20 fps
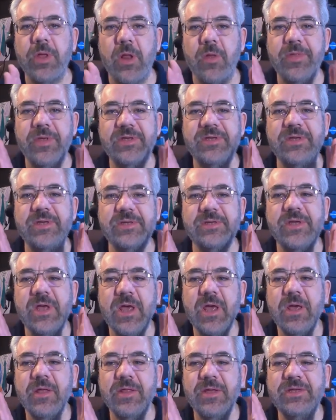This is
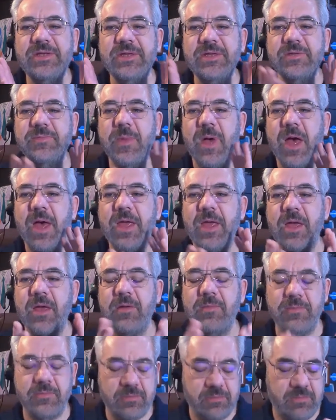my
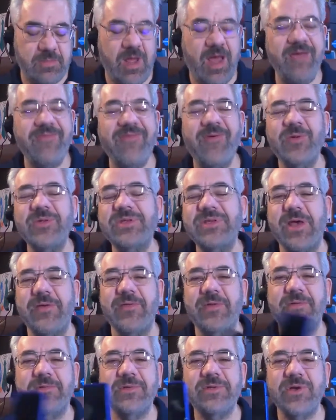iPhone
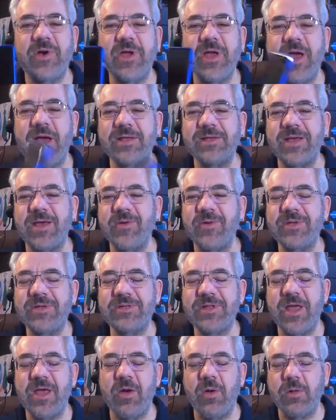7. Sorry, guys, I always
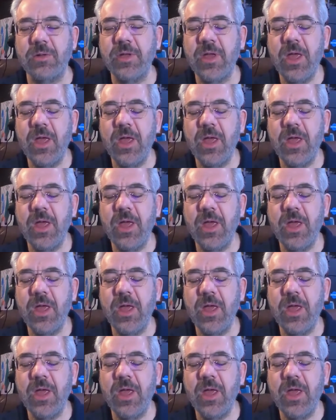stay old.